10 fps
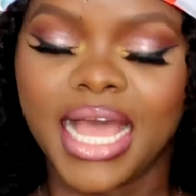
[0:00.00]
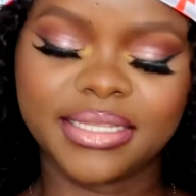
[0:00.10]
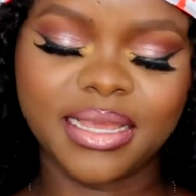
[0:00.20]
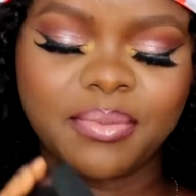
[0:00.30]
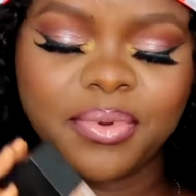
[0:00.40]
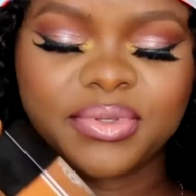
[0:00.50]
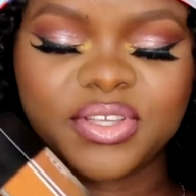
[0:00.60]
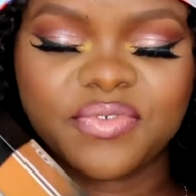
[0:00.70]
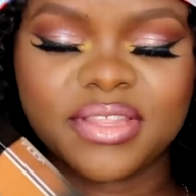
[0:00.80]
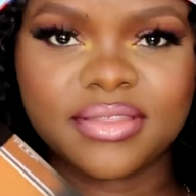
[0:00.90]
They are both
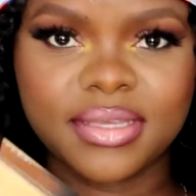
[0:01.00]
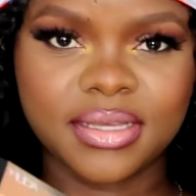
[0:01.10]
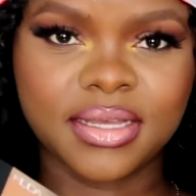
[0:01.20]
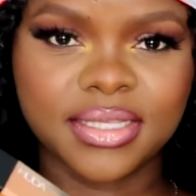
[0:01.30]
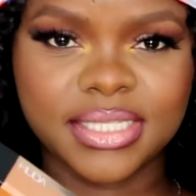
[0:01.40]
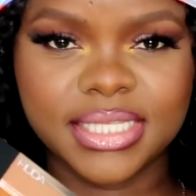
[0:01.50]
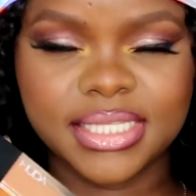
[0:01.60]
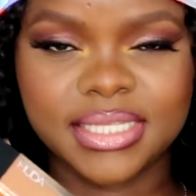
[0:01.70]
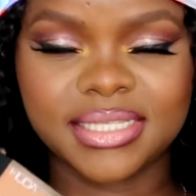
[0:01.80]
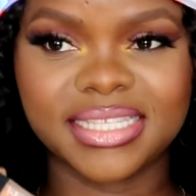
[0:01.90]
of a thicker
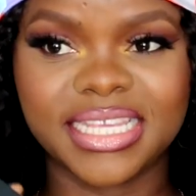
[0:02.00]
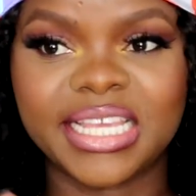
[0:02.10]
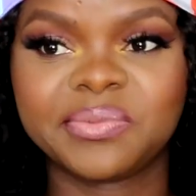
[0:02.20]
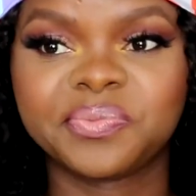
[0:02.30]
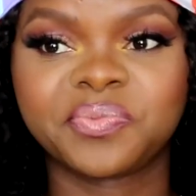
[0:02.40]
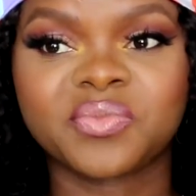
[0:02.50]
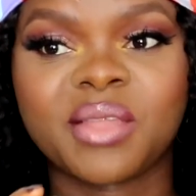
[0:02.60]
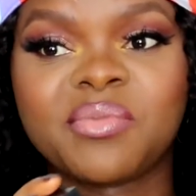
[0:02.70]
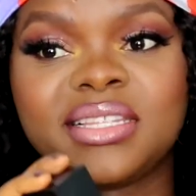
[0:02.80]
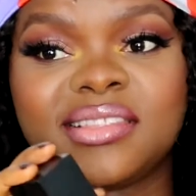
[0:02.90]
consistency,
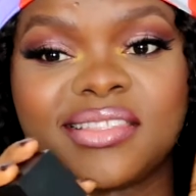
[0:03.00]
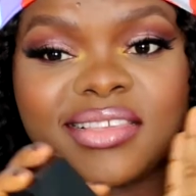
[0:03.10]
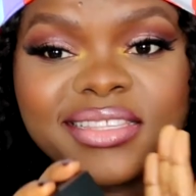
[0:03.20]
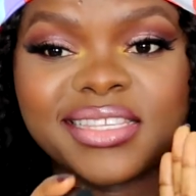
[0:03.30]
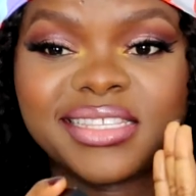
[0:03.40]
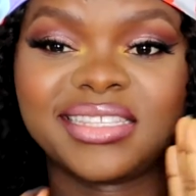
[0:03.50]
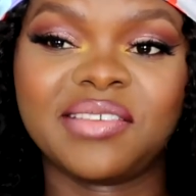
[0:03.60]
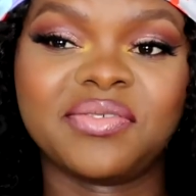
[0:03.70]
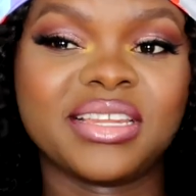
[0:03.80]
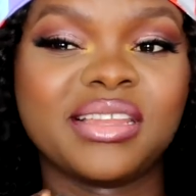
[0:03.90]
but this is
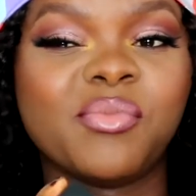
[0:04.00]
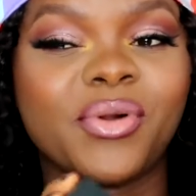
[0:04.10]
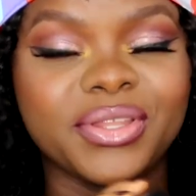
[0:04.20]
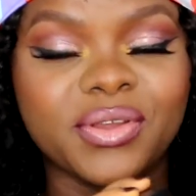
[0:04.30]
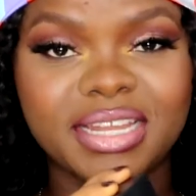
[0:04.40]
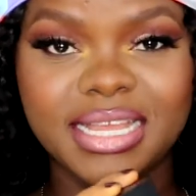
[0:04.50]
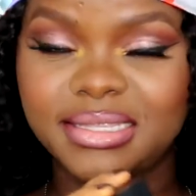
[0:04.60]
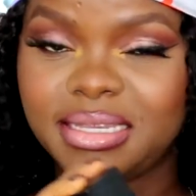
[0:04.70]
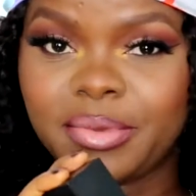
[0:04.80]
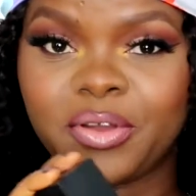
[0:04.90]
definitely more
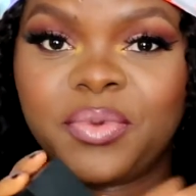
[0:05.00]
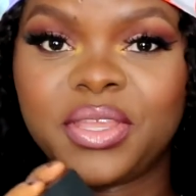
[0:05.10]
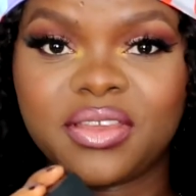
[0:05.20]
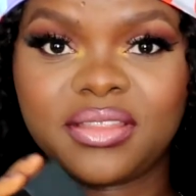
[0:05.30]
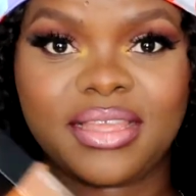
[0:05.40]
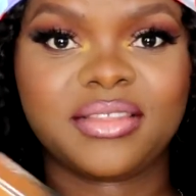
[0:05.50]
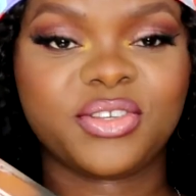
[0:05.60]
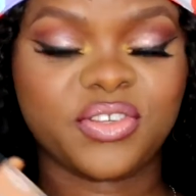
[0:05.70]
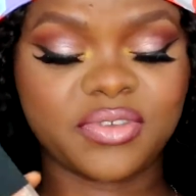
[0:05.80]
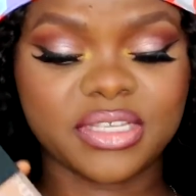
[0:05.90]
long-lasting, in my opinion, than the
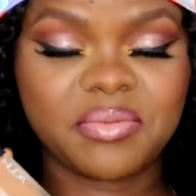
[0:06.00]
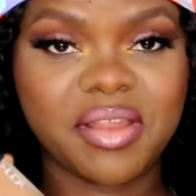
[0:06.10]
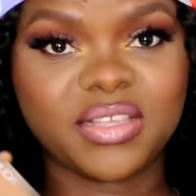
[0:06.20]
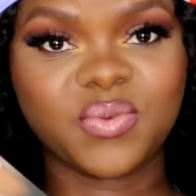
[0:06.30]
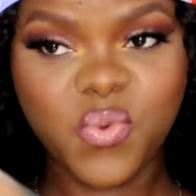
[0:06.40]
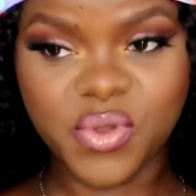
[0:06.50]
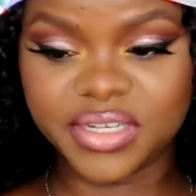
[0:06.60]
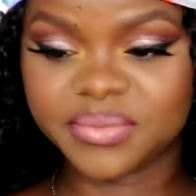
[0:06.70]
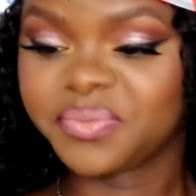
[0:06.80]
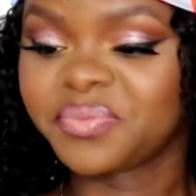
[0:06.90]
Juvia's Place one.